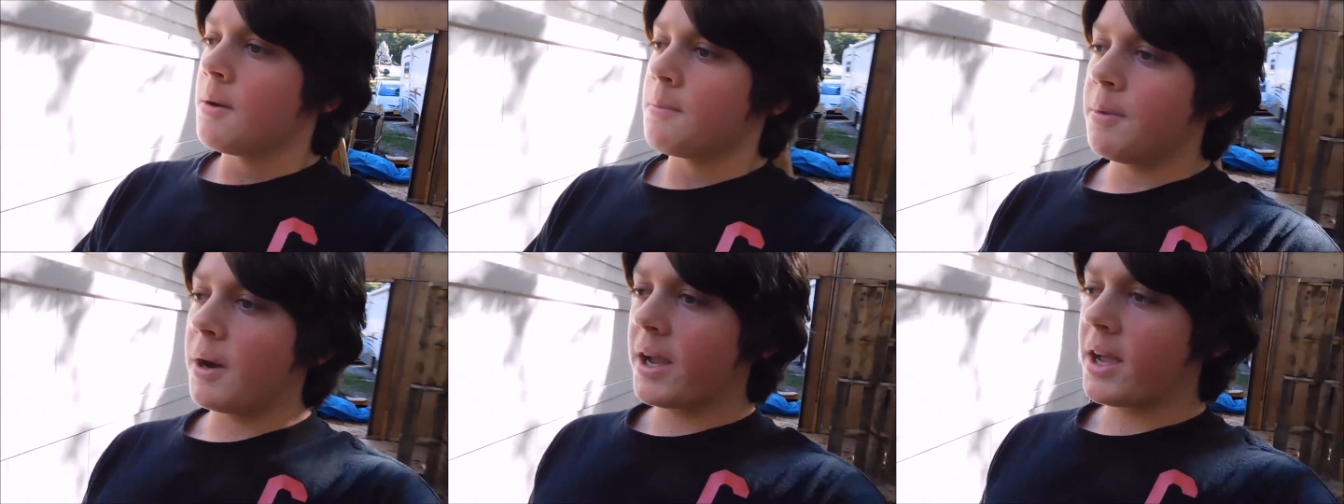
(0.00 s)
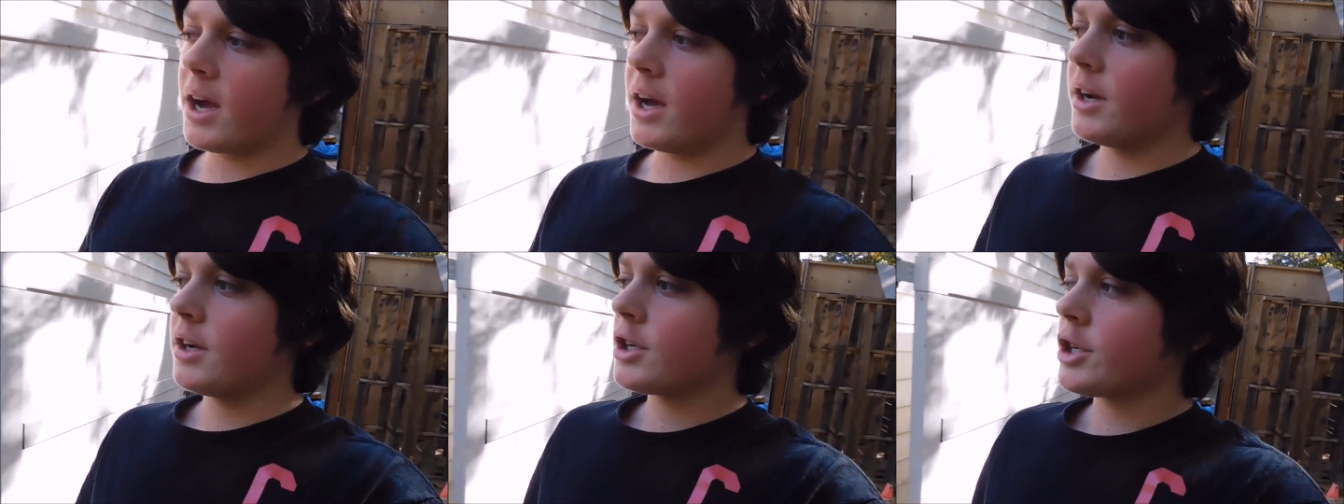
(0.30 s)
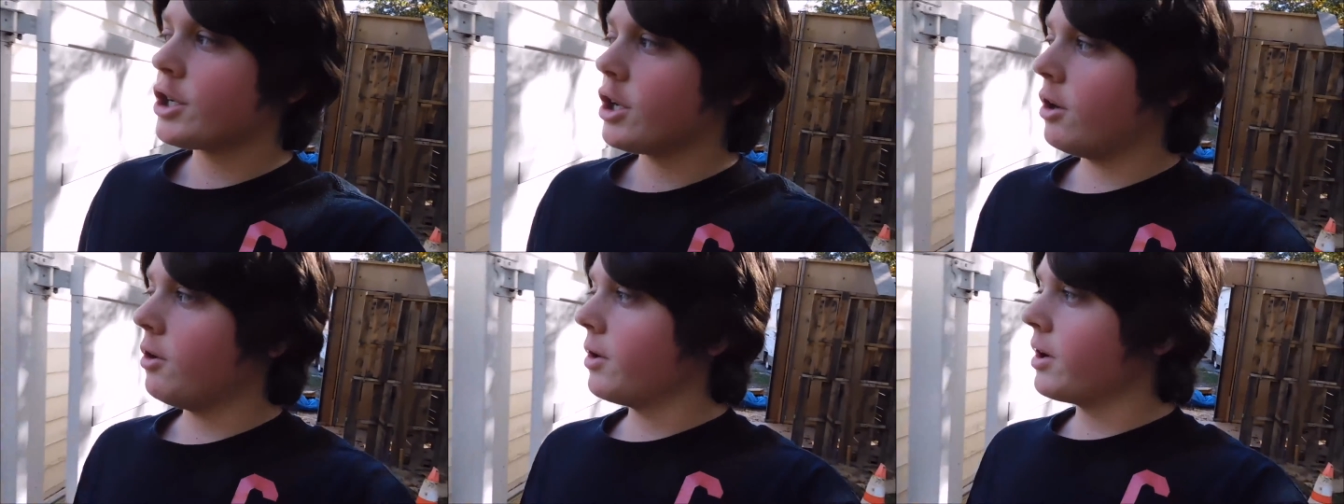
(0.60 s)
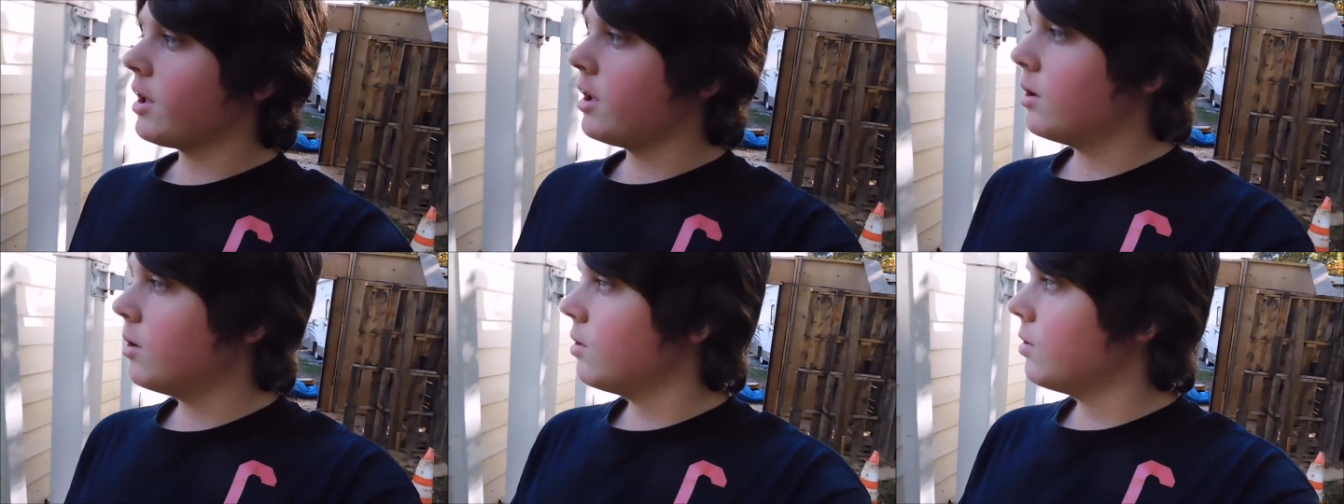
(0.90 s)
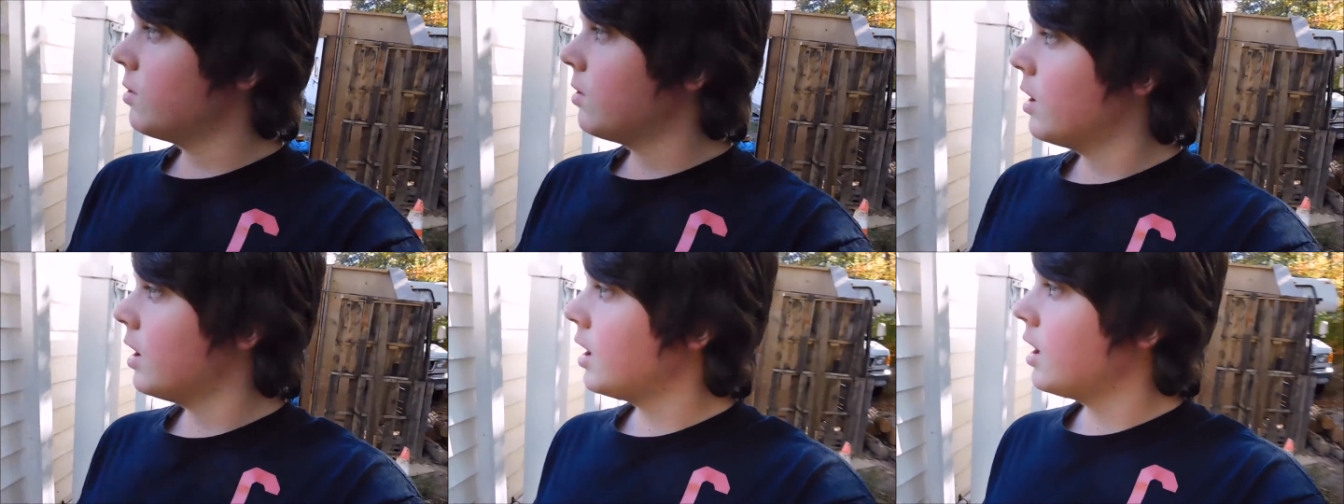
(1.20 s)
by kind of showing
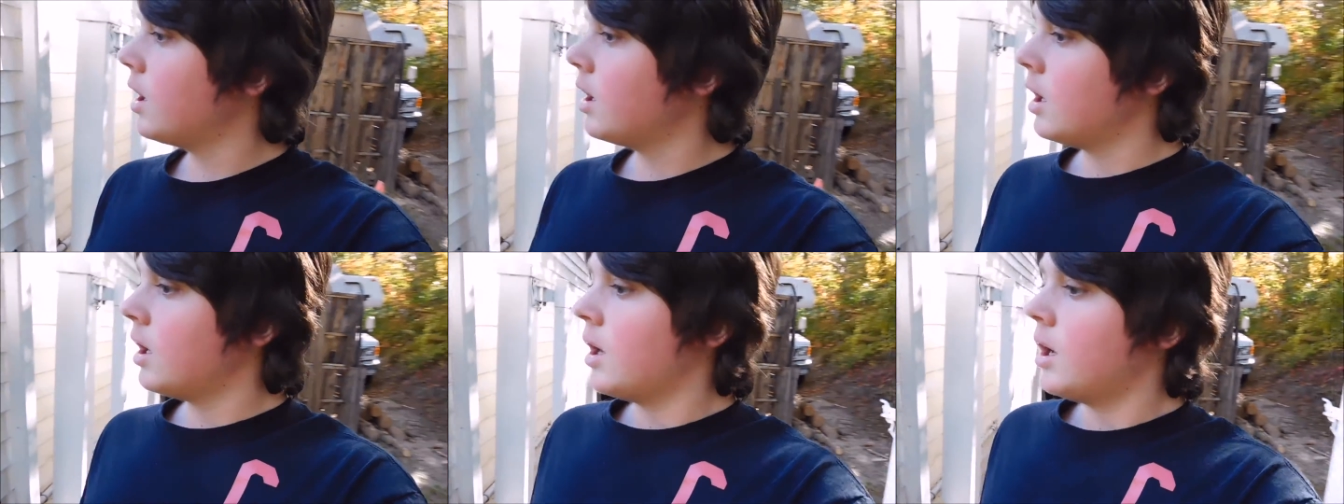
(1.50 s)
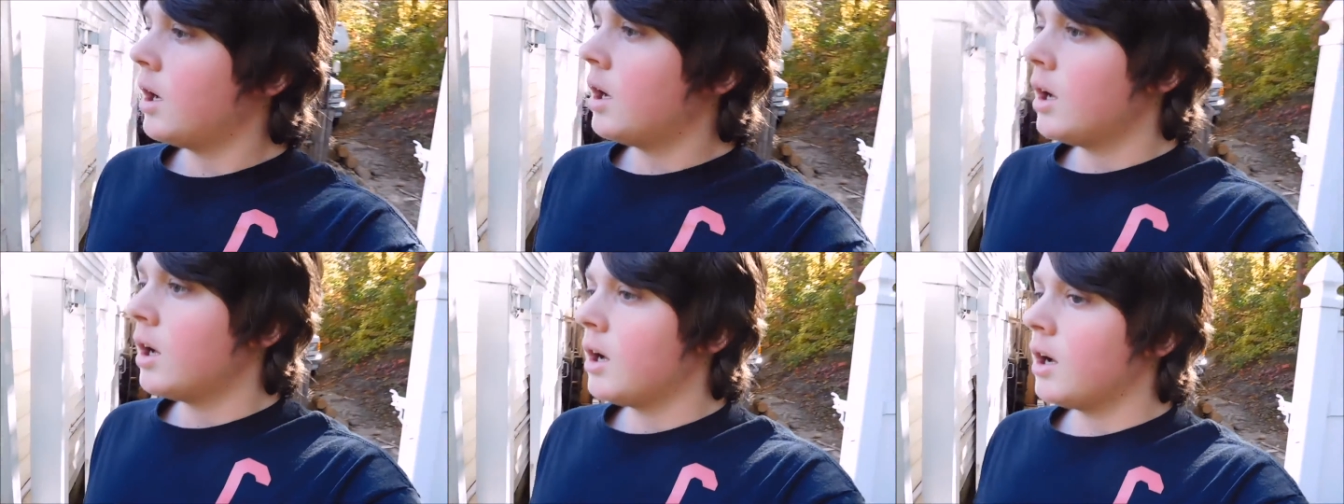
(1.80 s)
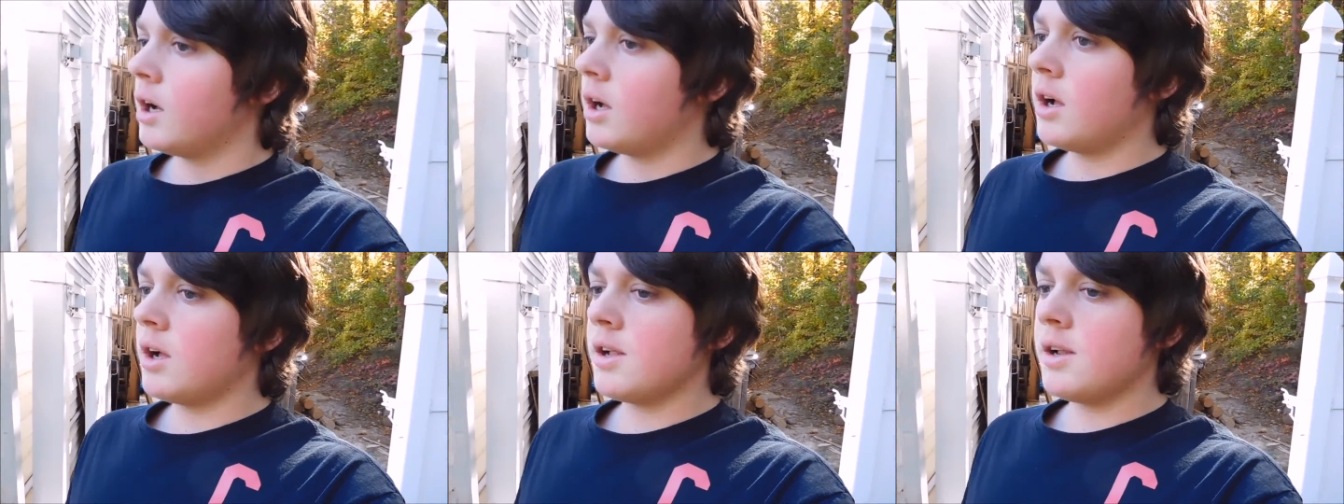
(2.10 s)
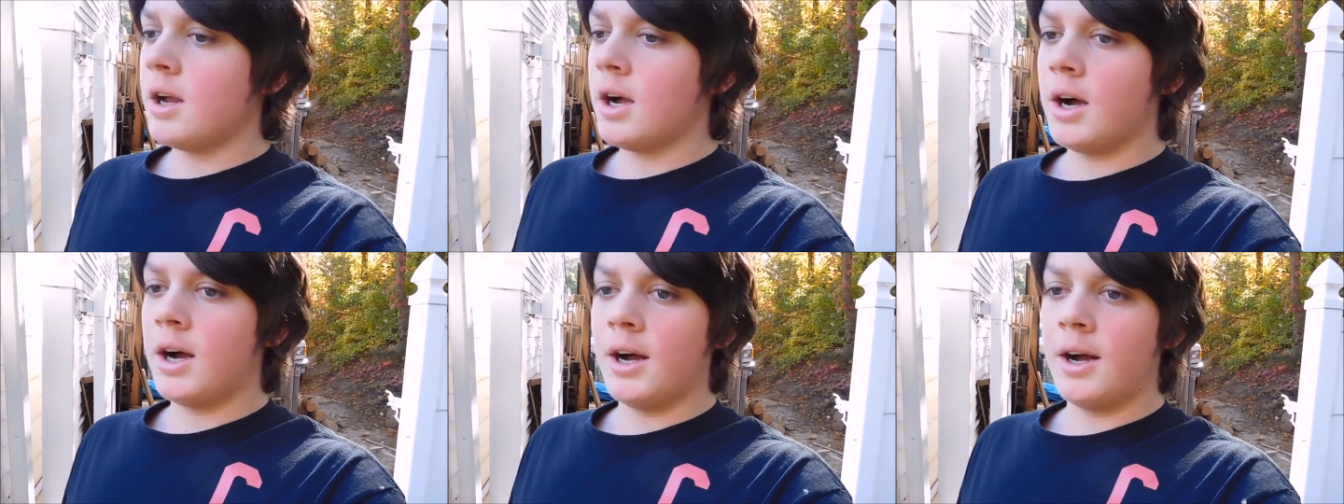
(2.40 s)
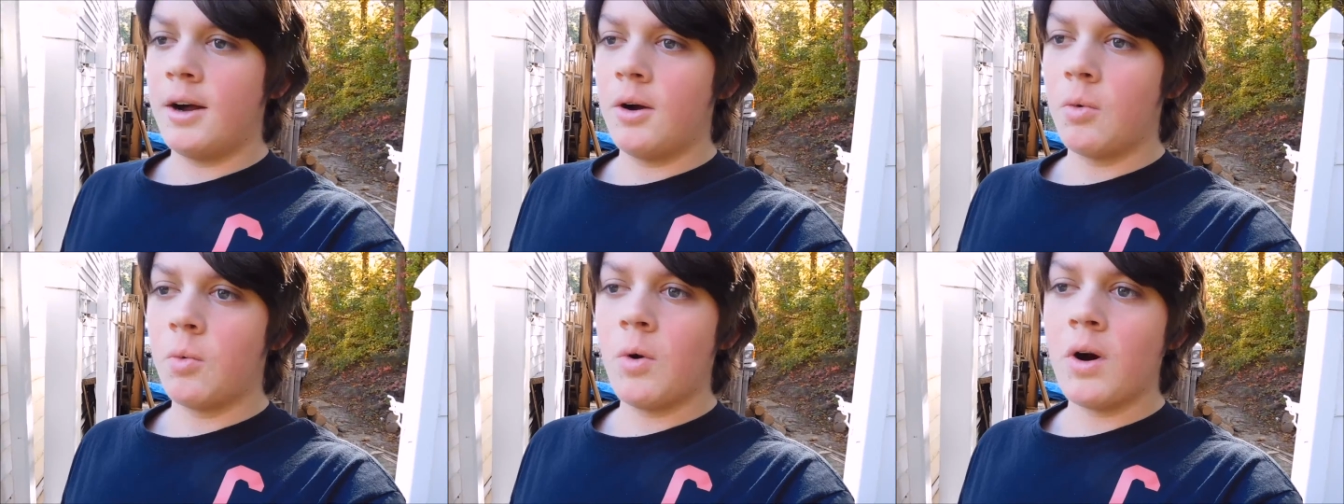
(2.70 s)
you
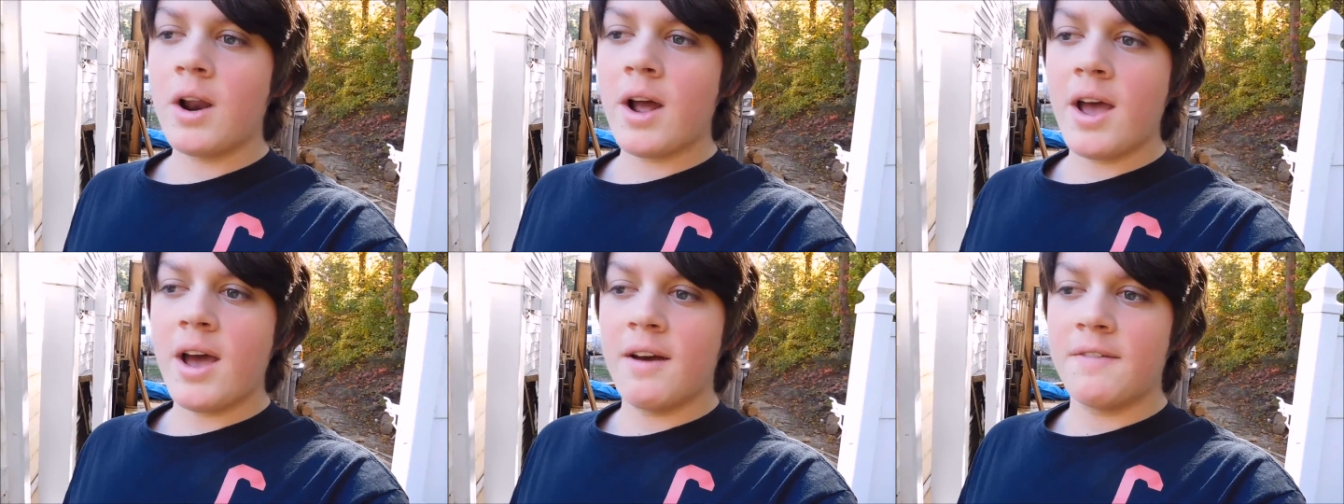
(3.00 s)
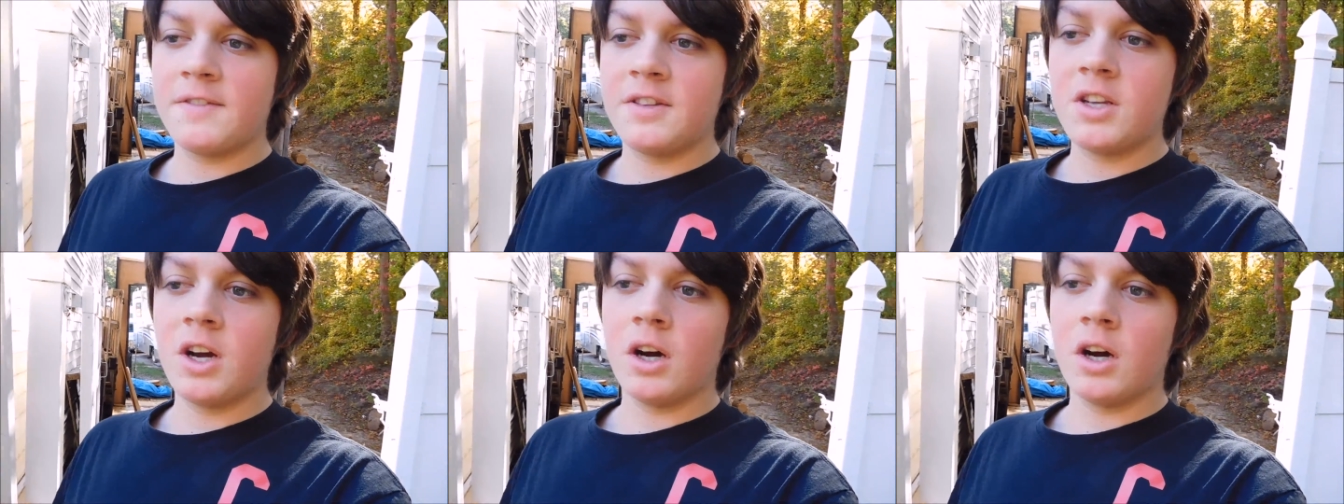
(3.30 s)
uh, what I have